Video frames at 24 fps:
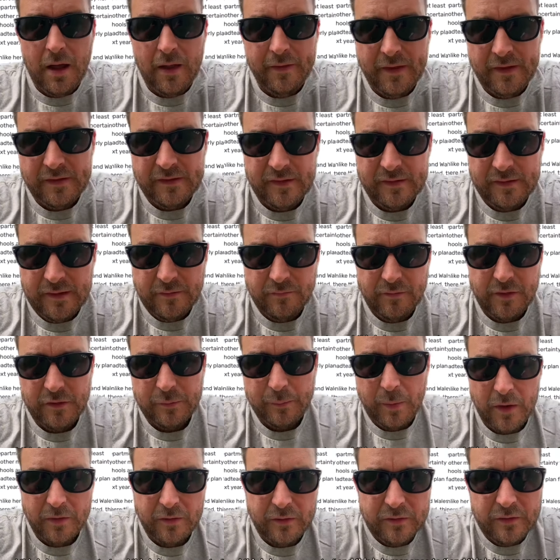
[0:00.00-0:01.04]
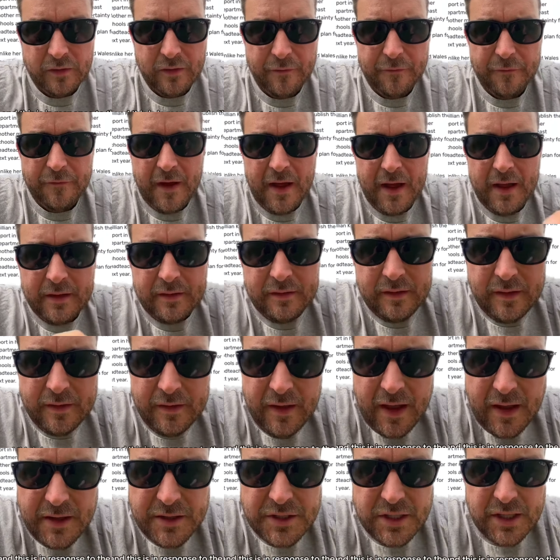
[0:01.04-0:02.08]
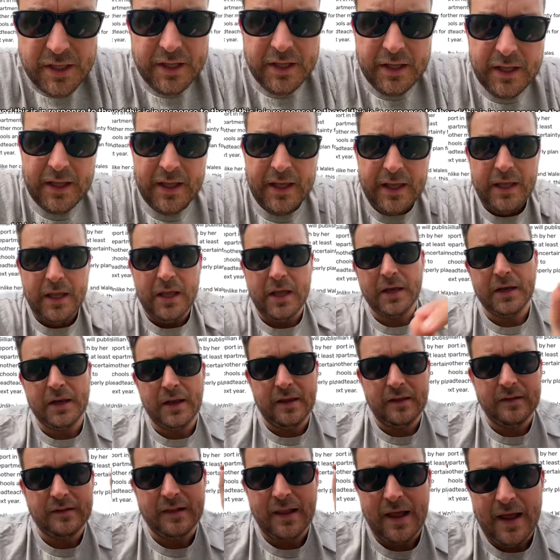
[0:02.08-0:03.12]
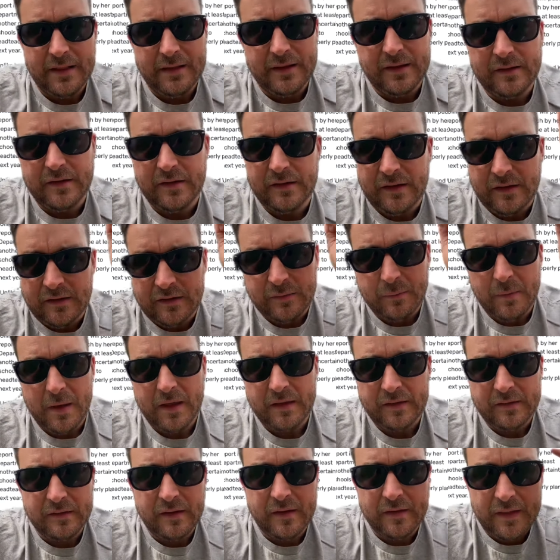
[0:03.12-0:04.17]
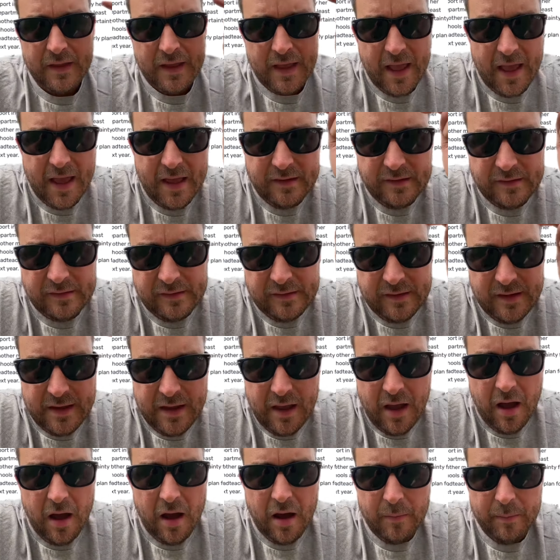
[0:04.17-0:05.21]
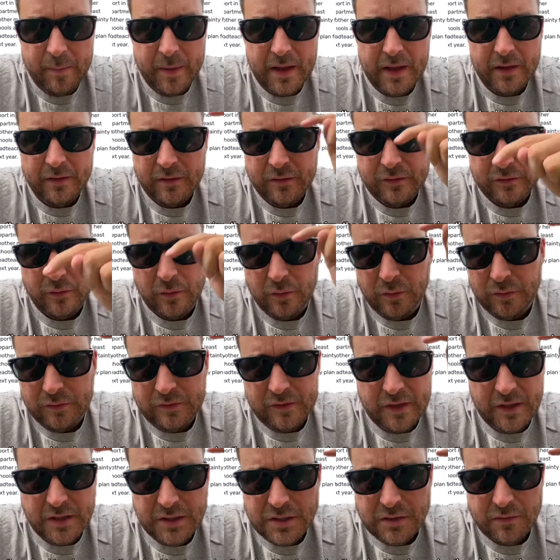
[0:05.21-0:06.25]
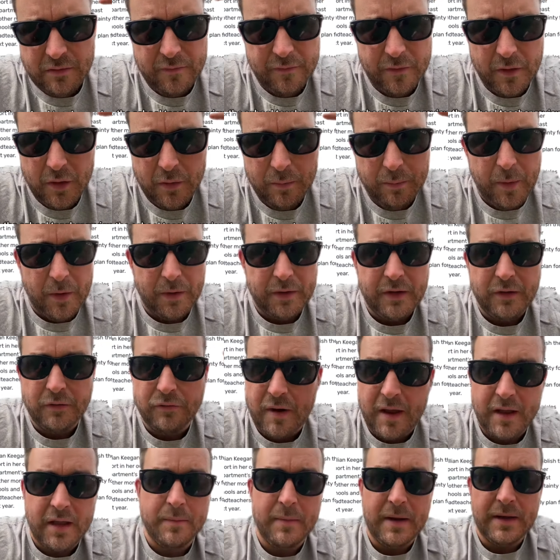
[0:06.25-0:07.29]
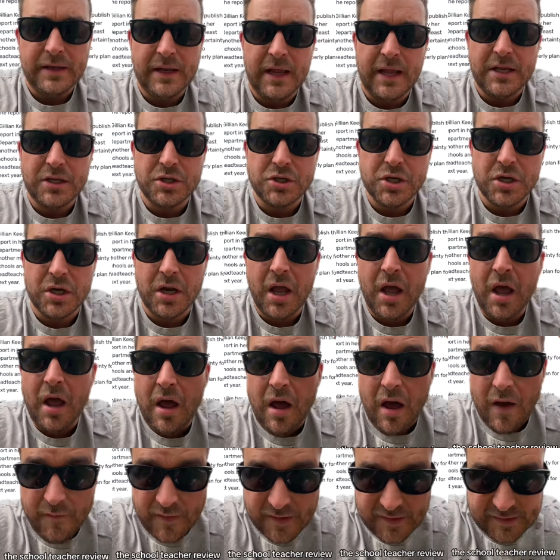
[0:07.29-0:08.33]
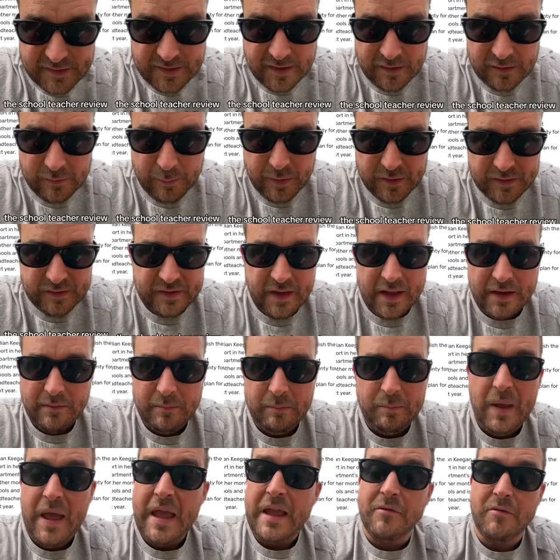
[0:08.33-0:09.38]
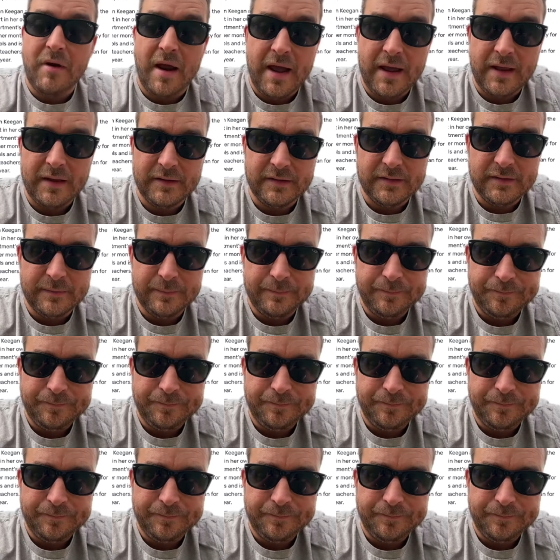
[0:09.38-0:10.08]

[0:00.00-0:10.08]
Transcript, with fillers: And this is in response to the fact that Gillian Keegan is likely to dismiss the STRB, the School Teacher Review Body's recommendation of a 6% pay rise.